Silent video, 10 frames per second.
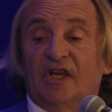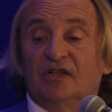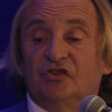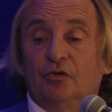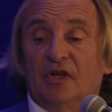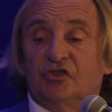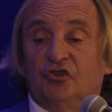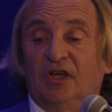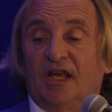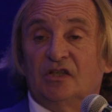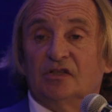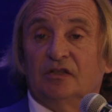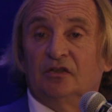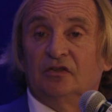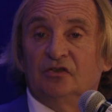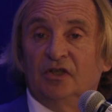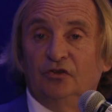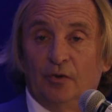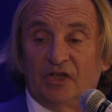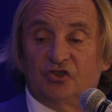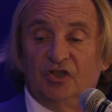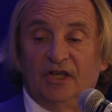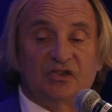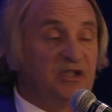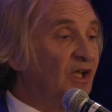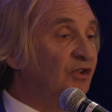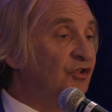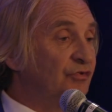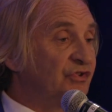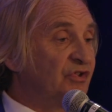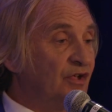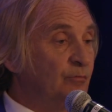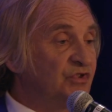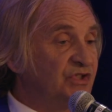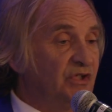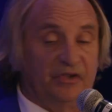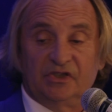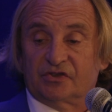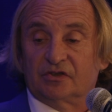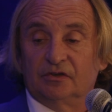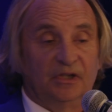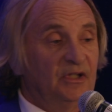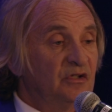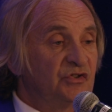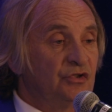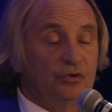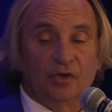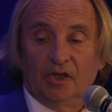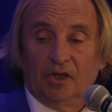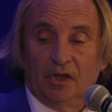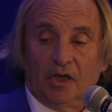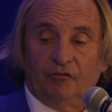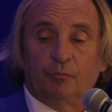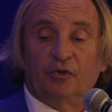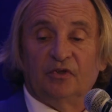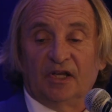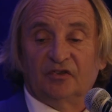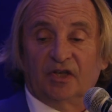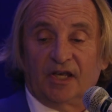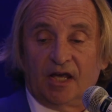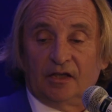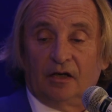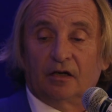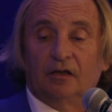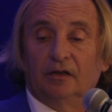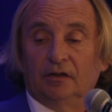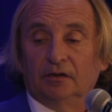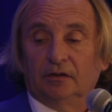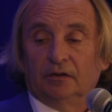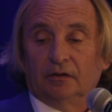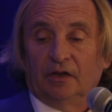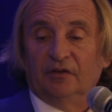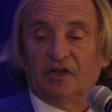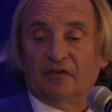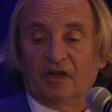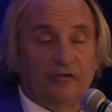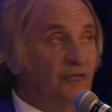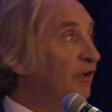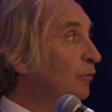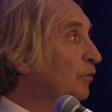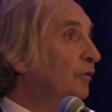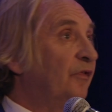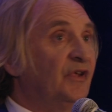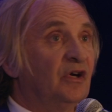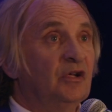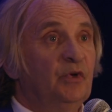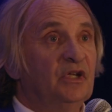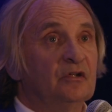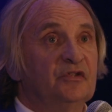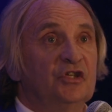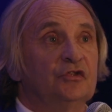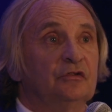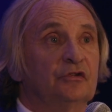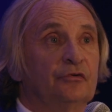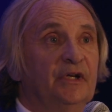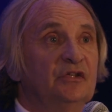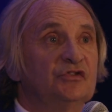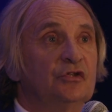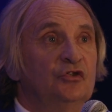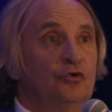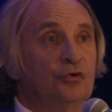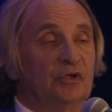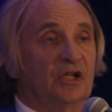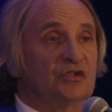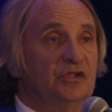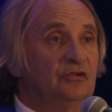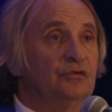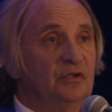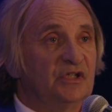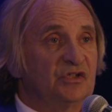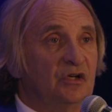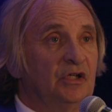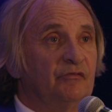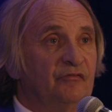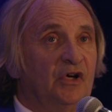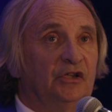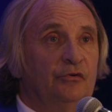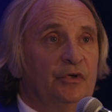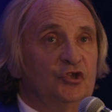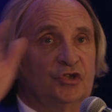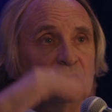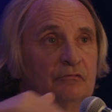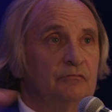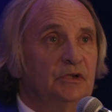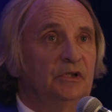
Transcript: sensed U S G S, U S G S land use time series. So if you put that together, and that they're available in thirty meter digital grids, you could actually do this kind of evaluation